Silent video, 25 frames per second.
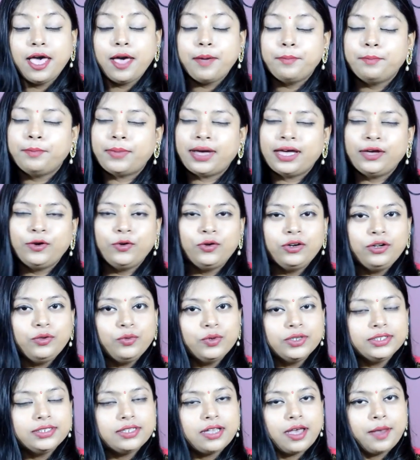My Holi
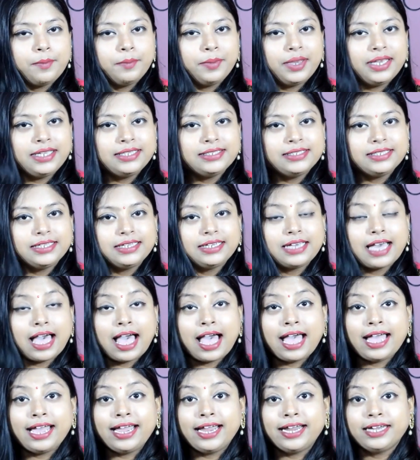was amazing.
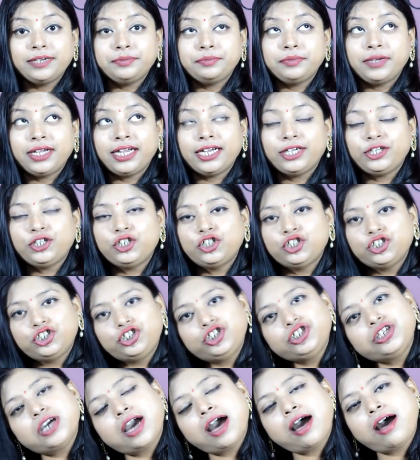I had made
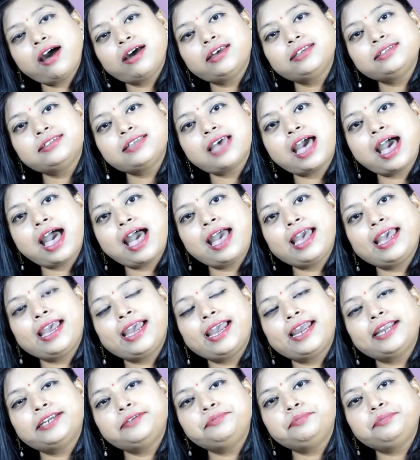gujias, I
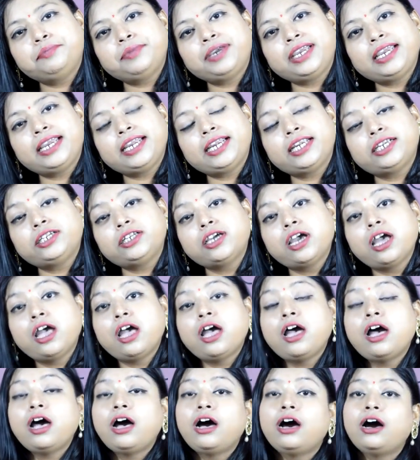had made
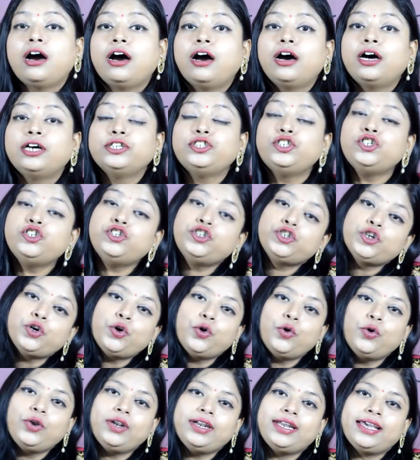
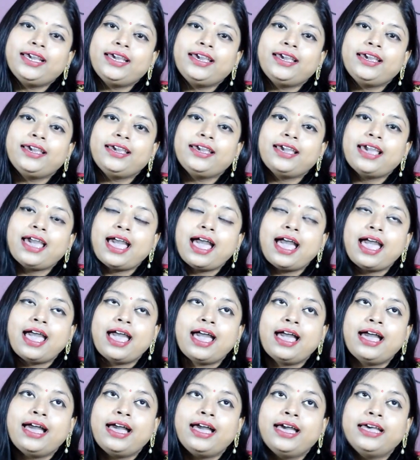chole,
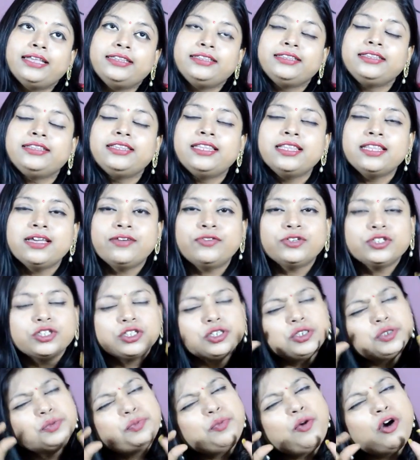and there was
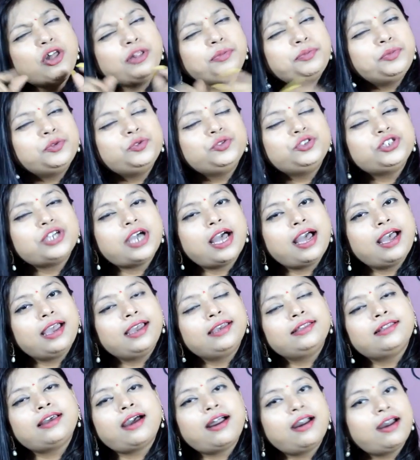a small puja
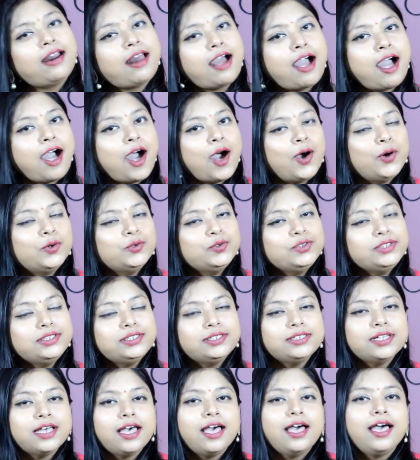in our
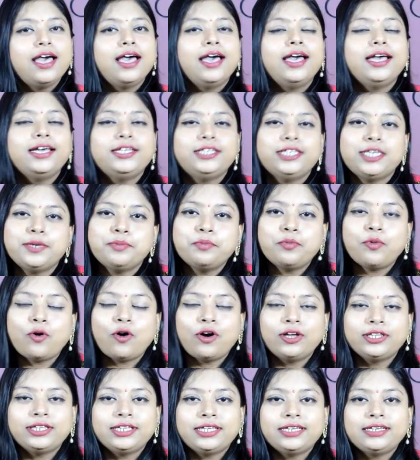house in the
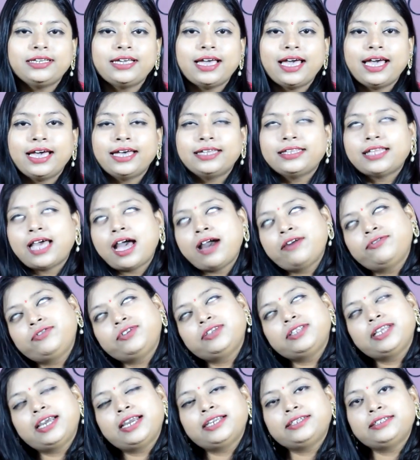morning, and
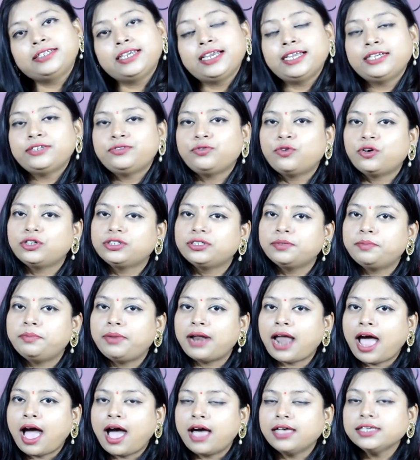after that it was a
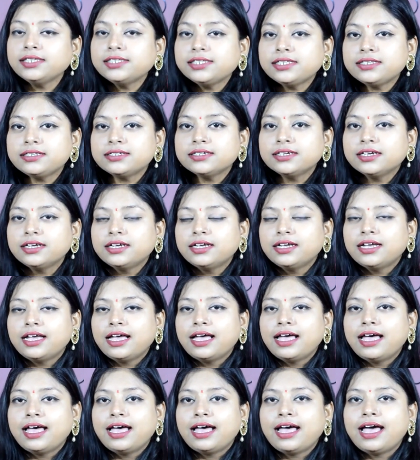blast.
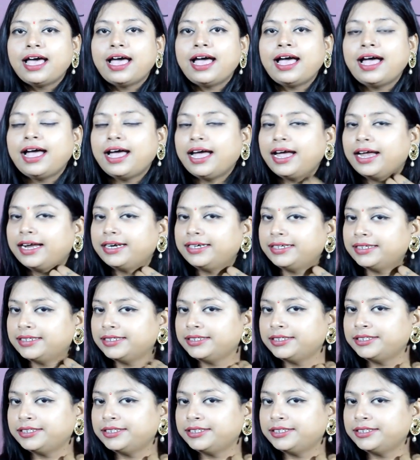And